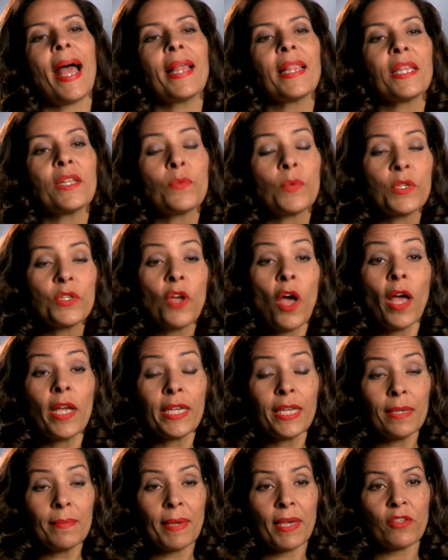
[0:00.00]
Allan, when
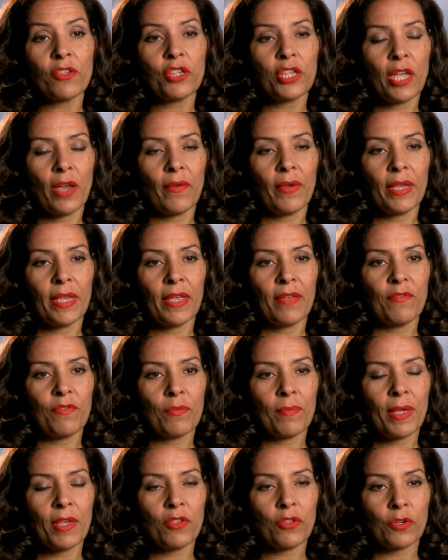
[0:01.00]
talking about sharing
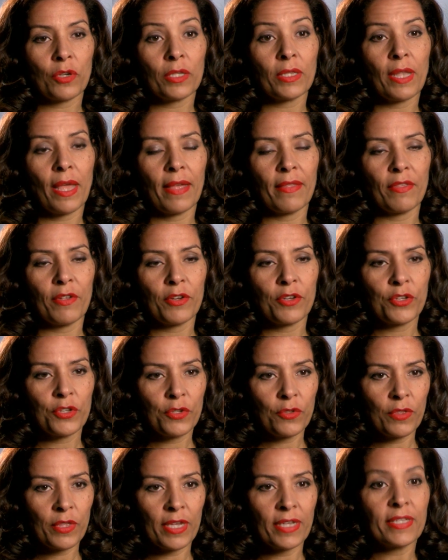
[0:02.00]
information online, there are
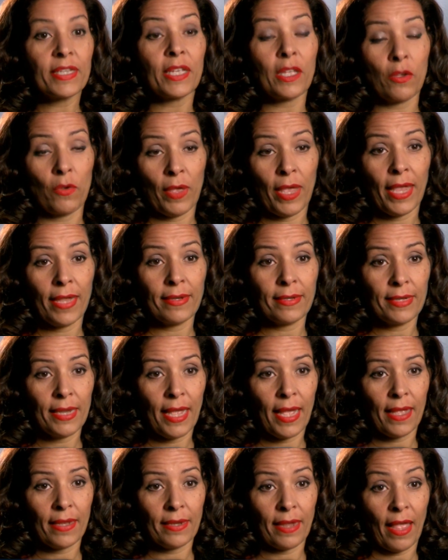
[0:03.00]
two things that go hand in
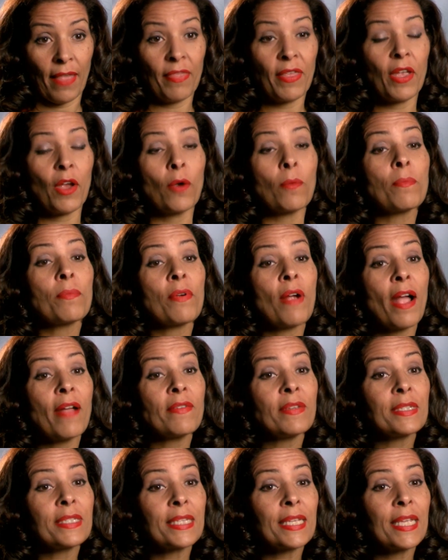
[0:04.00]
hand, and they are
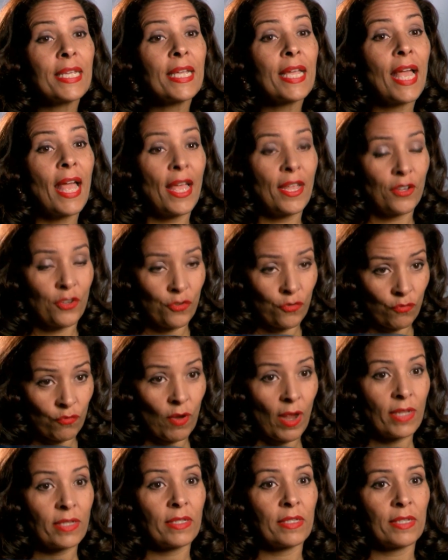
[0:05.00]
privacy and
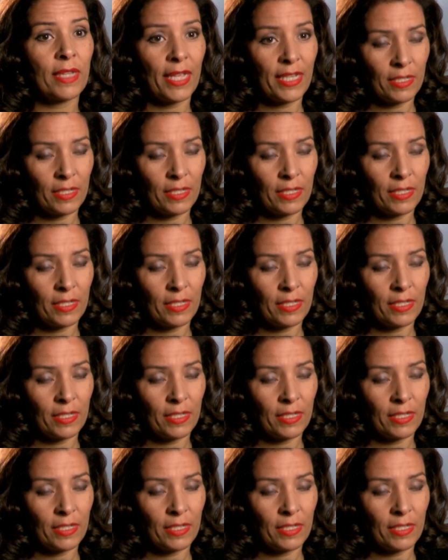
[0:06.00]
trust.